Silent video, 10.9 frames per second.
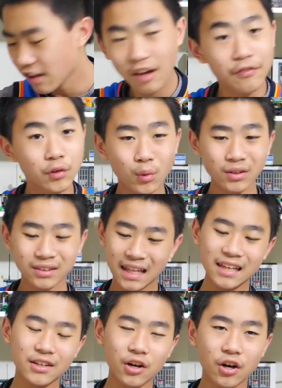If you're a
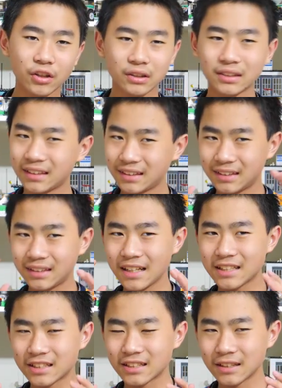light guard,
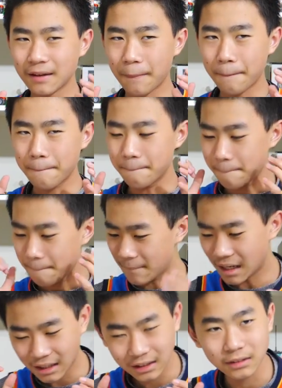this
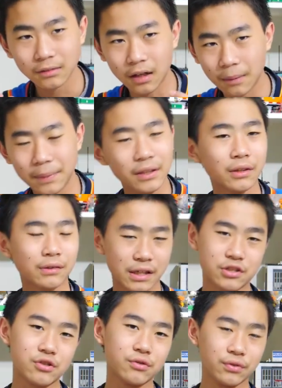might not be the
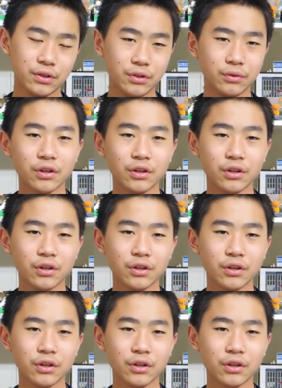right shoe for you.